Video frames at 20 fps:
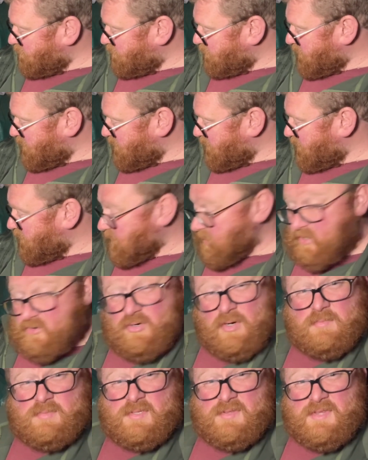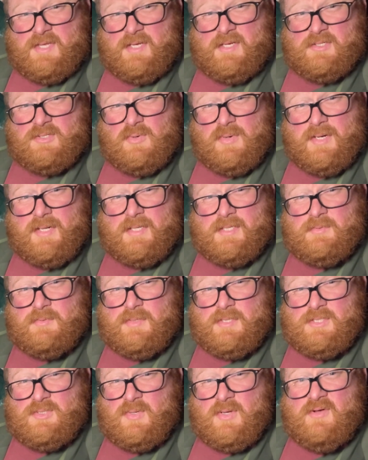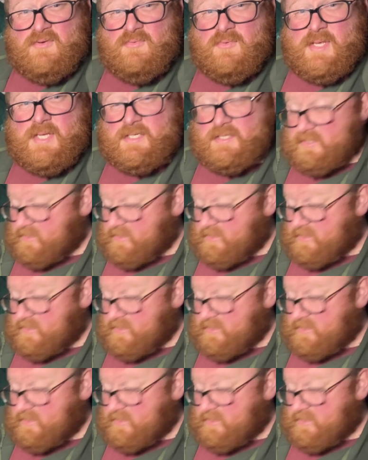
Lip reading: You can get crops, I think, as quickly as within 12 weeks.